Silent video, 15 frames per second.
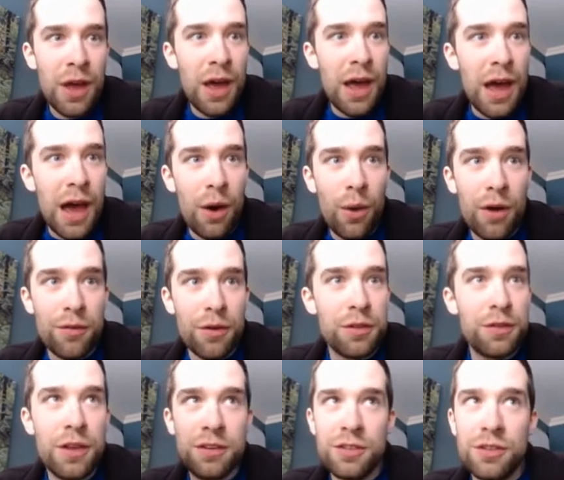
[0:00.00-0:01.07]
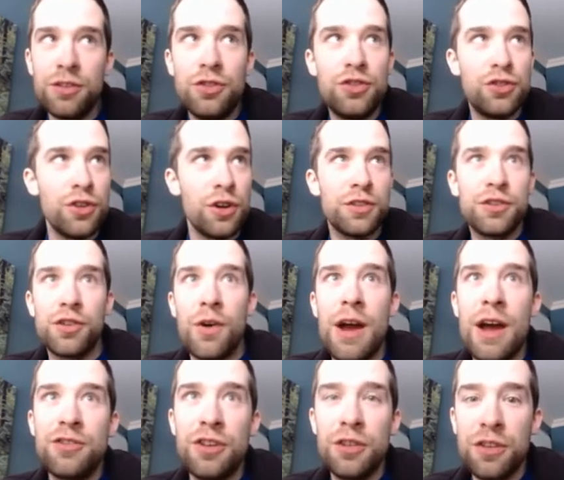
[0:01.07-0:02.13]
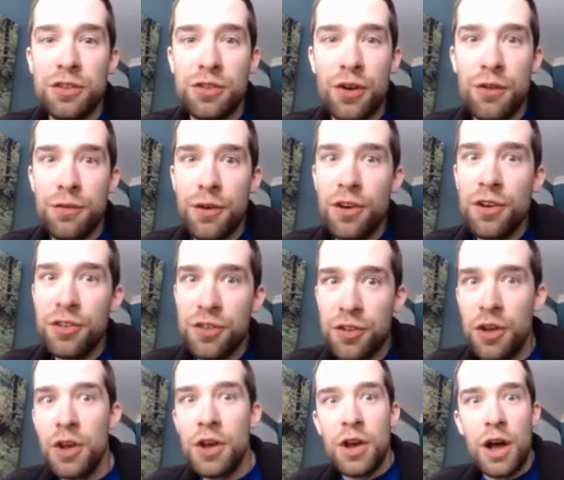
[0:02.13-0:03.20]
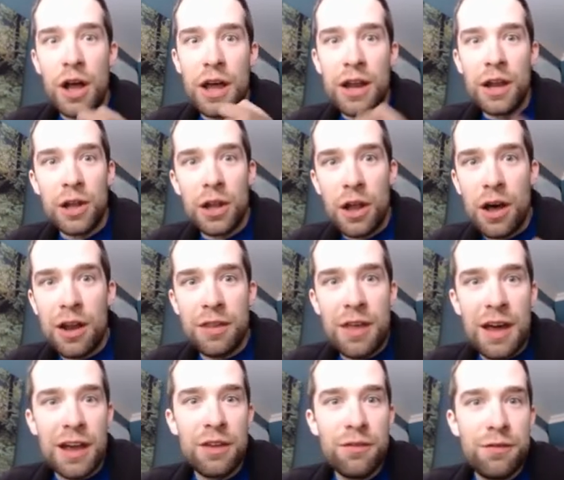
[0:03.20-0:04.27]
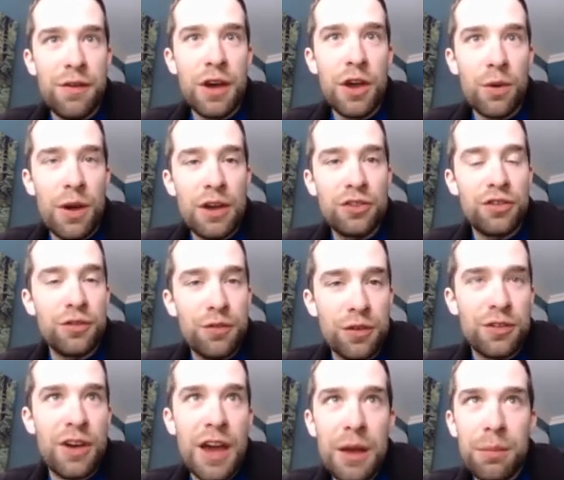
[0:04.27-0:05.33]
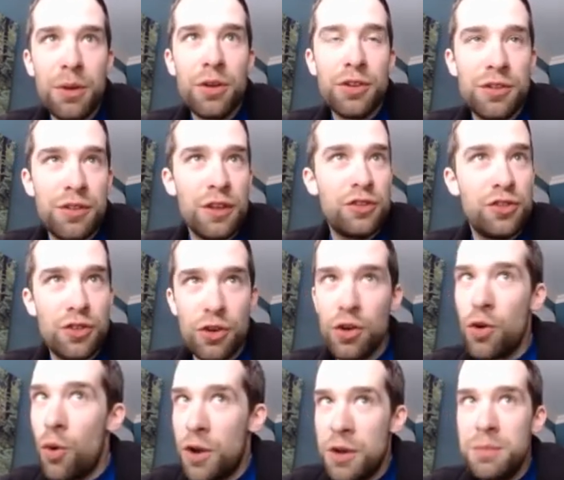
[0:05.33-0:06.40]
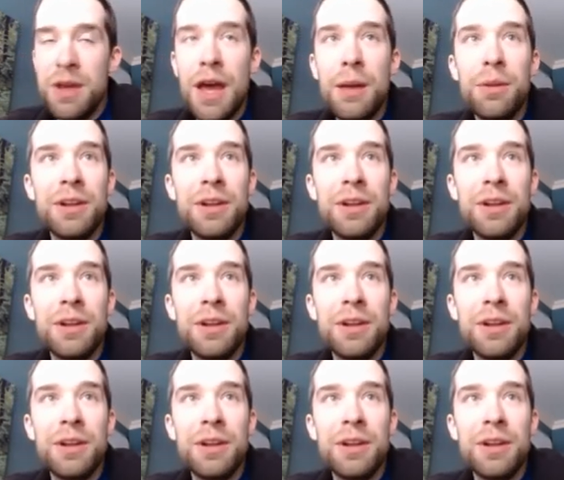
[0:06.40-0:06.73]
However, this is just scratching the surface, and a lot of that configuration for tables that you're going to be able to